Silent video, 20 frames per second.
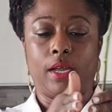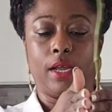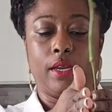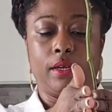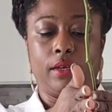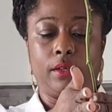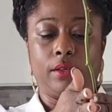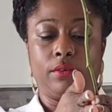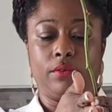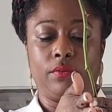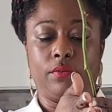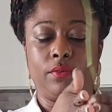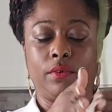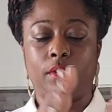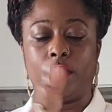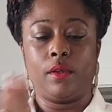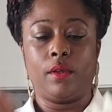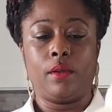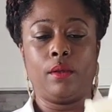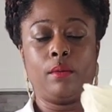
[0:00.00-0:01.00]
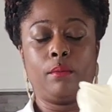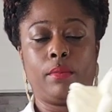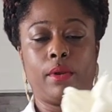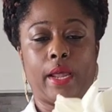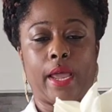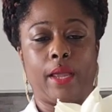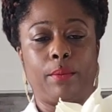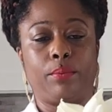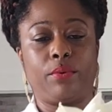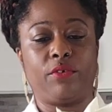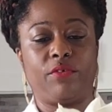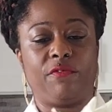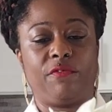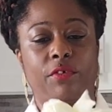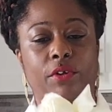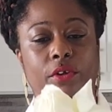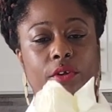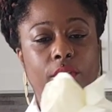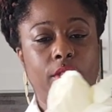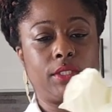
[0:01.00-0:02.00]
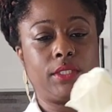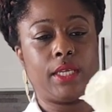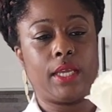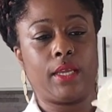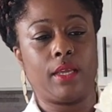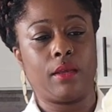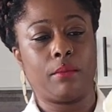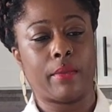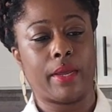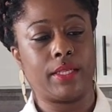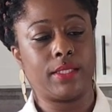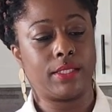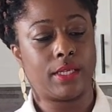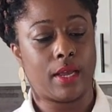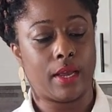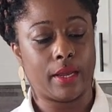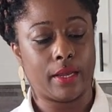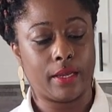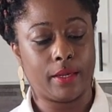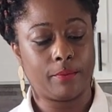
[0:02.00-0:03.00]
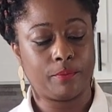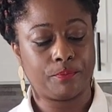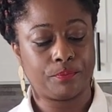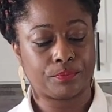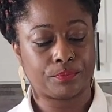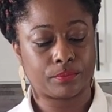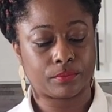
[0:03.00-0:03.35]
but I prefer taking my time